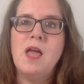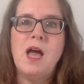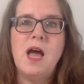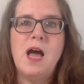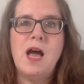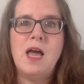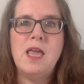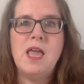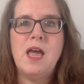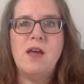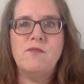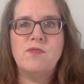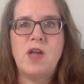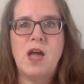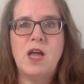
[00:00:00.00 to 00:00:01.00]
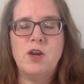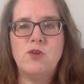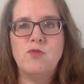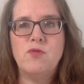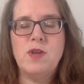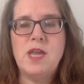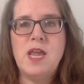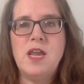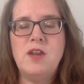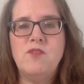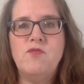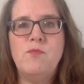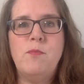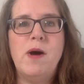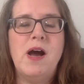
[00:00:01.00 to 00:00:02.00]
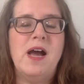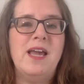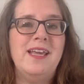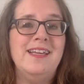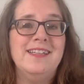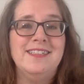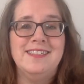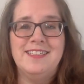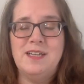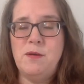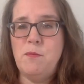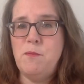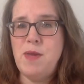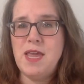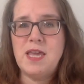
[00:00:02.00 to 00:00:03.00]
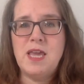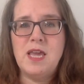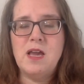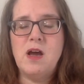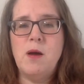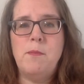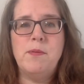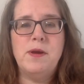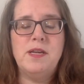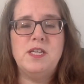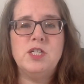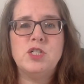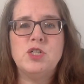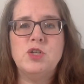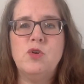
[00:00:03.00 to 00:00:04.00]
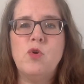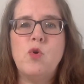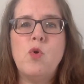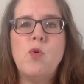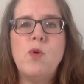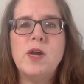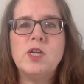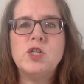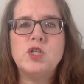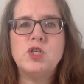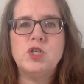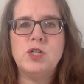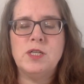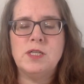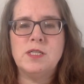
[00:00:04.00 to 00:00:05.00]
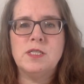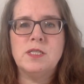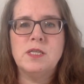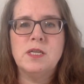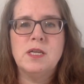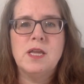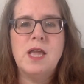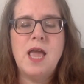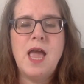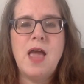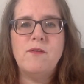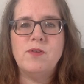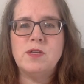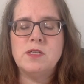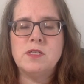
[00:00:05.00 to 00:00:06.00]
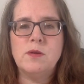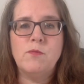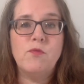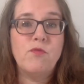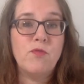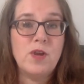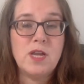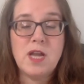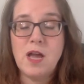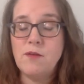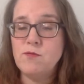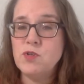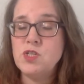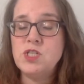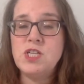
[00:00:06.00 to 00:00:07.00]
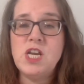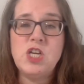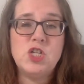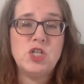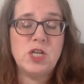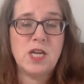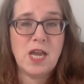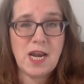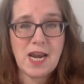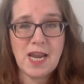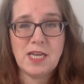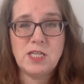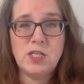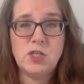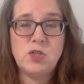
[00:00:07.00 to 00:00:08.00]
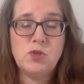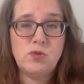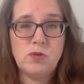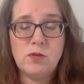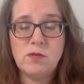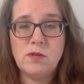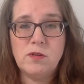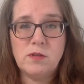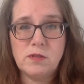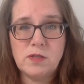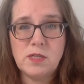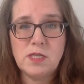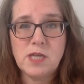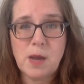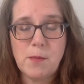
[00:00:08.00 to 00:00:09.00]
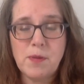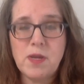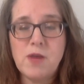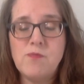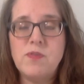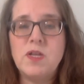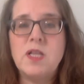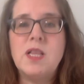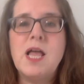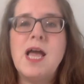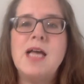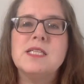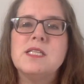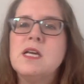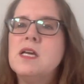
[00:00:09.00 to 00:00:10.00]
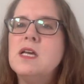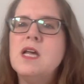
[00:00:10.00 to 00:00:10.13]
I have gotten creative by making up additional questions, having some free conversation connected to the topic of the class.